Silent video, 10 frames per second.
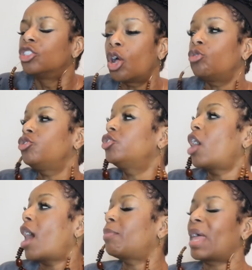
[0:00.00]
So, you
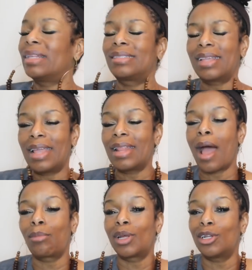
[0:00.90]
know, I'm not saying
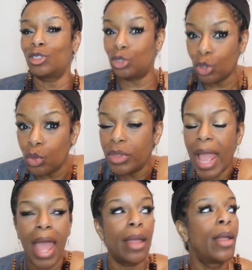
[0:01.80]
that I'm going to do
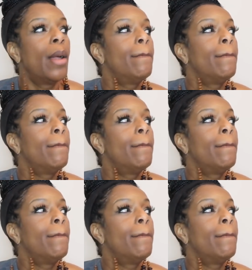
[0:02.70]
that.